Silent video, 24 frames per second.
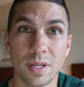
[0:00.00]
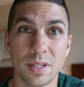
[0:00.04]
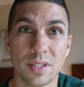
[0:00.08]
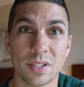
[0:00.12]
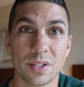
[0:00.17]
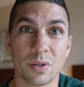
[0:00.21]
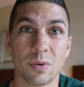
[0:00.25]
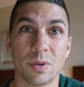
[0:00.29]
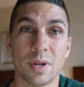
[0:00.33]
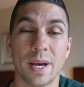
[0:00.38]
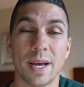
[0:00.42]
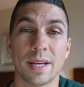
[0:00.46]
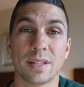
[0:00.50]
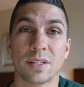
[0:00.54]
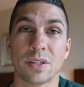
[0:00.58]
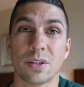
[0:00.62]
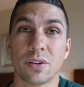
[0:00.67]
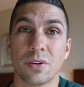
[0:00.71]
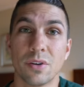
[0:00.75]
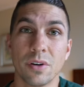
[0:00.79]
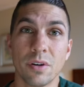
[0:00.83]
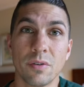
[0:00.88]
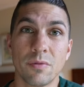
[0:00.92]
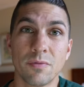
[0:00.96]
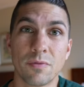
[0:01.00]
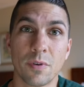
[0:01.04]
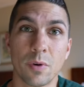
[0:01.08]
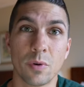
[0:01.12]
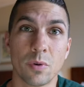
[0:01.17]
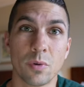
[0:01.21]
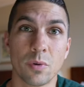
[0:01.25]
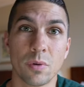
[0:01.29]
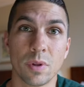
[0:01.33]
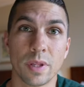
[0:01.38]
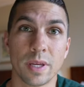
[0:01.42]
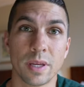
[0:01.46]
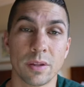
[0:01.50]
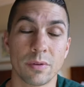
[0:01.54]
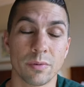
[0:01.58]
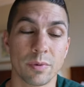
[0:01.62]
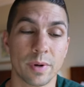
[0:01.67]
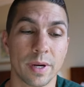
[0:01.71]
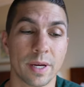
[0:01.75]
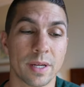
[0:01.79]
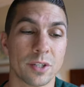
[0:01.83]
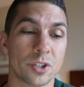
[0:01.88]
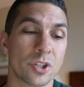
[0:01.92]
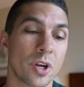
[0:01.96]
So it has a good focal length
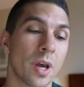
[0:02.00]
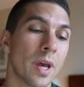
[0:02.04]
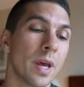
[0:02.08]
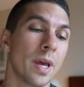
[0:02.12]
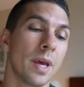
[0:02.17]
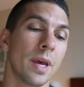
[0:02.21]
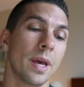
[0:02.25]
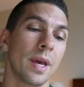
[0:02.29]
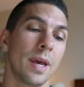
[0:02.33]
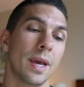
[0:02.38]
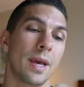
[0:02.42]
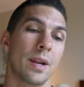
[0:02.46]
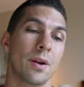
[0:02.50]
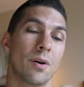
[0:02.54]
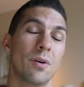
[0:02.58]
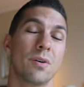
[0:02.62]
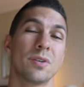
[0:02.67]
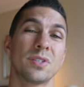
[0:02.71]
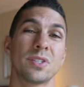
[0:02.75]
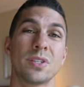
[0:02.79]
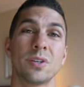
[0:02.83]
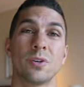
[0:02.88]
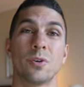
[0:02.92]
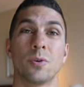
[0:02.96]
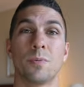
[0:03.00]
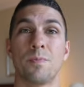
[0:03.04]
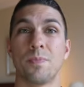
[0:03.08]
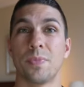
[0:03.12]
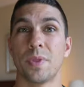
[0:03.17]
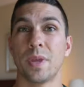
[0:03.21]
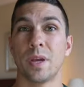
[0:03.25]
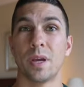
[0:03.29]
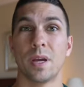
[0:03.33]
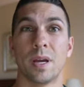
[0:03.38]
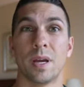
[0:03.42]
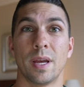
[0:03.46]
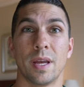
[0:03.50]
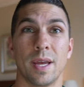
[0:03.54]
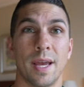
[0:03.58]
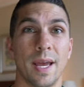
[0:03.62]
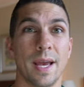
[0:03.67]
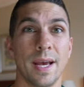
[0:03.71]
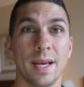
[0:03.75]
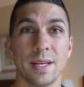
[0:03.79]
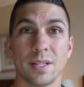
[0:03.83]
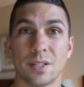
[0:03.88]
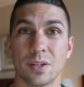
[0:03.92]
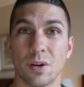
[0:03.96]
range. And also, it
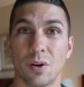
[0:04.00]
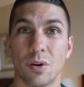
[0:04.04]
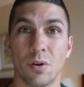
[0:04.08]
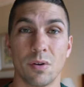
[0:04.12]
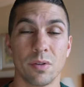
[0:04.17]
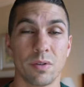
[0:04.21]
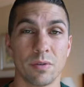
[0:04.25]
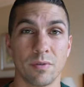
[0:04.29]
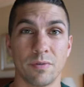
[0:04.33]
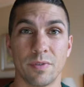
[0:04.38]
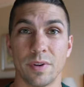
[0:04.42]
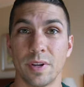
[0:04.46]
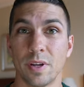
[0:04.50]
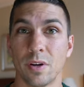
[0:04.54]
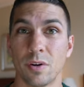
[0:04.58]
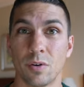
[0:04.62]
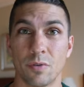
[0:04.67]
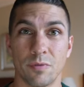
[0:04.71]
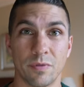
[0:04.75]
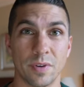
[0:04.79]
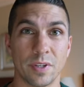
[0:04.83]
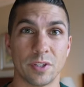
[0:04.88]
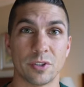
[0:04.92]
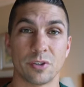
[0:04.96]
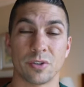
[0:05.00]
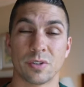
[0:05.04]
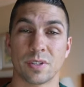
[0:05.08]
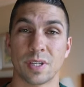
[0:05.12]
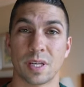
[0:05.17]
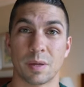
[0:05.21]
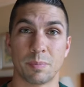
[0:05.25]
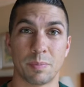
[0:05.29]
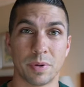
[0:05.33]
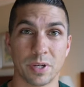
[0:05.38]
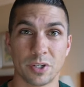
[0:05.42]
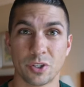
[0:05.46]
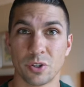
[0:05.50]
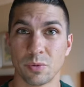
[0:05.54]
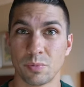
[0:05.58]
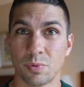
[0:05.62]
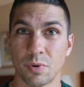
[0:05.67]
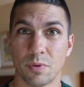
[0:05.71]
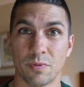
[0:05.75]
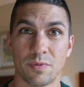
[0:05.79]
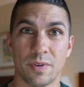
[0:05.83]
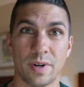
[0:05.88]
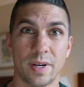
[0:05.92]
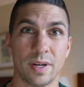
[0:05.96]
has all the video features like picture
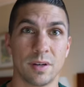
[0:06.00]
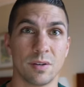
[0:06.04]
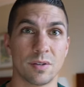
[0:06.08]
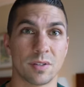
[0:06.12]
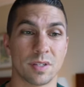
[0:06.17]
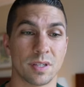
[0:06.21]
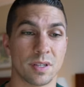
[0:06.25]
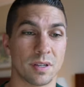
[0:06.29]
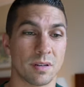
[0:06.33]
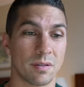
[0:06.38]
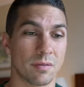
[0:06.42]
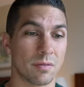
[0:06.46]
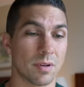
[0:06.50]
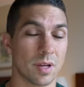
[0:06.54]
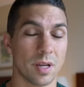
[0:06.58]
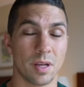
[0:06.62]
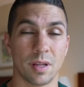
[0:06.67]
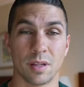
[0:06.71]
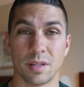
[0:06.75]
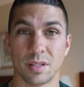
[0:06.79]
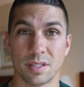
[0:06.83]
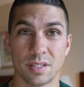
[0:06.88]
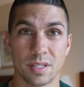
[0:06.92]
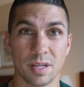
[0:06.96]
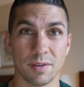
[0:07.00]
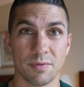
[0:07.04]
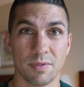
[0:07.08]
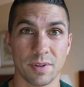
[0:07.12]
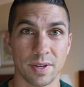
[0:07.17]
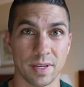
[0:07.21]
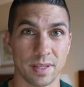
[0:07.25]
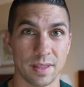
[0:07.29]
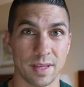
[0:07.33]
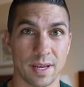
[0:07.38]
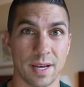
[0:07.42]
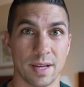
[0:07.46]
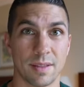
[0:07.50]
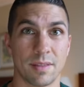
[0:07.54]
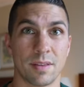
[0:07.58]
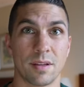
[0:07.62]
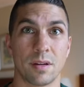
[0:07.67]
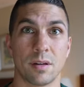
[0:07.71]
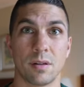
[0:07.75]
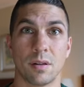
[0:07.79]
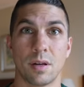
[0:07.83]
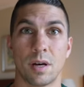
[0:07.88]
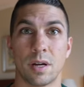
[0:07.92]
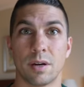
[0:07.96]
profiles and stuff like that that
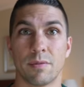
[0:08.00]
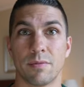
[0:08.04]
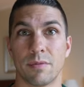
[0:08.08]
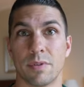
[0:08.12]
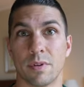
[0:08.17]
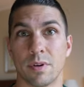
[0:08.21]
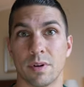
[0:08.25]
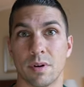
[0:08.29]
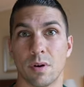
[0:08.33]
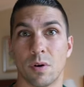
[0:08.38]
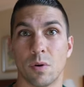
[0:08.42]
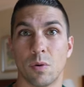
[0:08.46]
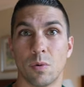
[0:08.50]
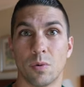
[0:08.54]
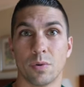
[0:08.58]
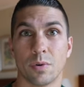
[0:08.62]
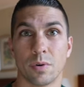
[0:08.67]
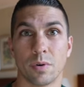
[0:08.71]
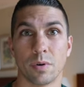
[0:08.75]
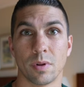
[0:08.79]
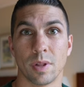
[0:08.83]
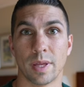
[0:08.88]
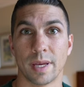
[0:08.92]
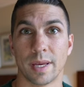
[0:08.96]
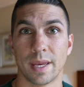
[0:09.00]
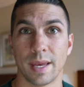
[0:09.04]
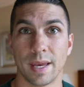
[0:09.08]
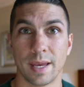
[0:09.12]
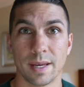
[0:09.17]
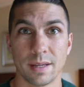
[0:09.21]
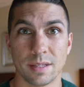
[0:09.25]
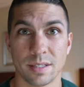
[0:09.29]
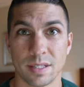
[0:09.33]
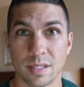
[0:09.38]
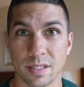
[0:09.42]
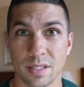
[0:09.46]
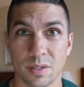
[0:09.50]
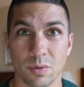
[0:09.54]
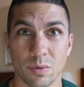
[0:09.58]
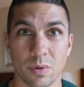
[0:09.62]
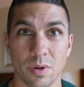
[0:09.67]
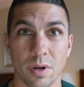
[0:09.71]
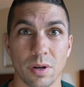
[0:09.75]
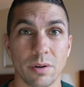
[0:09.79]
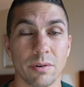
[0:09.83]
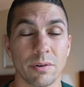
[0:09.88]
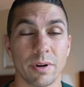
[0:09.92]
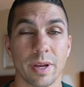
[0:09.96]
a lot of the older, like
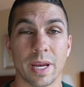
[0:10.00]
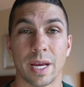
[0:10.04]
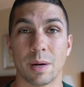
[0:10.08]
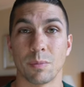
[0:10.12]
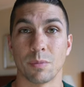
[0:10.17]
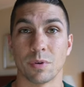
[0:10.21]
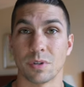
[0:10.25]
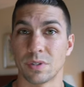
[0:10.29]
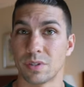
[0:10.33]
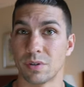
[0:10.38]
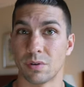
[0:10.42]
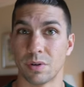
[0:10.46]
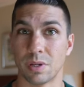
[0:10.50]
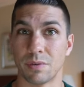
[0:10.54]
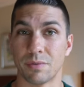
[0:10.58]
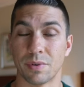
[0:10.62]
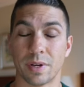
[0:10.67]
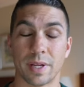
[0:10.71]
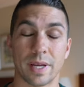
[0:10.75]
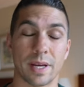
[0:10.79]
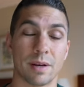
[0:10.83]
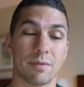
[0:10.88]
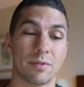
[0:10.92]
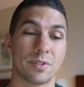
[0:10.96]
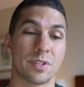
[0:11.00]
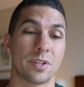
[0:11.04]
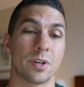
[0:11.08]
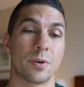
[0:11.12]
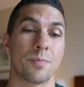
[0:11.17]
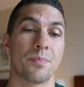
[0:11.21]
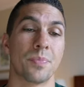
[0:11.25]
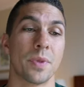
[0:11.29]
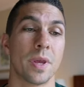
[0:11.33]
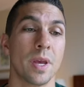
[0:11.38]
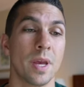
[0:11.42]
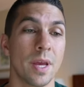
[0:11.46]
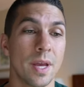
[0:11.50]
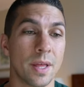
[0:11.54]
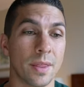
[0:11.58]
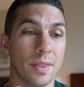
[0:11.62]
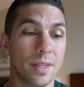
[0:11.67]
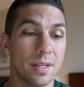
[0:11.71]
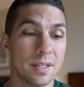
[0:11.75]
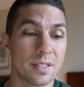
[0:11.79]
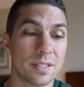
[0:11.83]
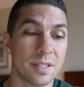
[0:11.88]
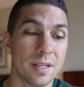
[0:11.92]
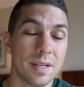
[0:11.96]
A6100 cameras, don't even have. So
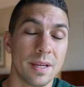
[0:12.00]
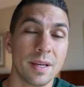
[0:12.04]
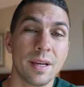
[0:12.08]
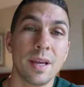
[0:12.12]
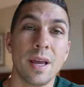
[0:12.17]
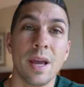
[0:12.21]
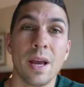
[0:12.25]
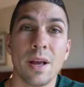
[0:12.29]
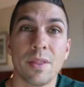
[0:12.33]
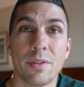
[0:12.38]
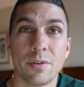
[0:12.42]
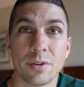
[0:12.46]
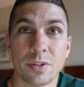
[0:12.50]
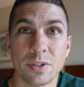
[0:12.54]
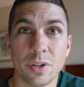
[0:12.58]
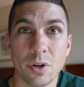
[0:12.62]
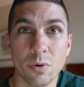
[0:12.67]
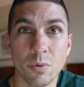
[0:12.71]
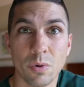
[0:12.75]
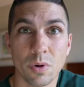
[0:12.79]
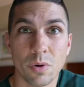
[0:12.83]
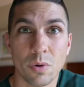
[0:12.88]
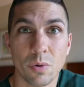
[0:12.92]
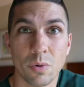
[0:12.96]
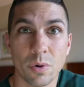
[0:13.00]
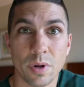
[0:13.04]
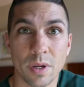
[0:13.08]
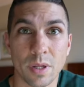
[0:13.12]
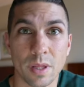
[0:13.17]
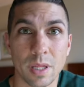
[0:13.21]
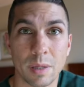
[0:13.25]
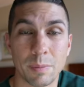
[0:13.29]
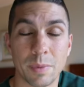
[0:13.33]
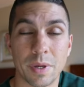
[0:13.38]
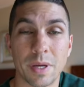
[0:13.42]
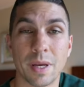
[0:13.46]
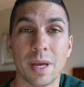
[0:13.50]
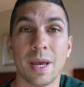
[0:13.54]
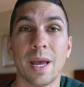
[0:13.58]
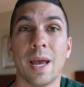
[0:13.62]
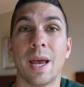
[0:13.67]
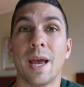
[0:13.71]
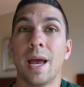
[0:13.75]
this thing, there's no recording limit.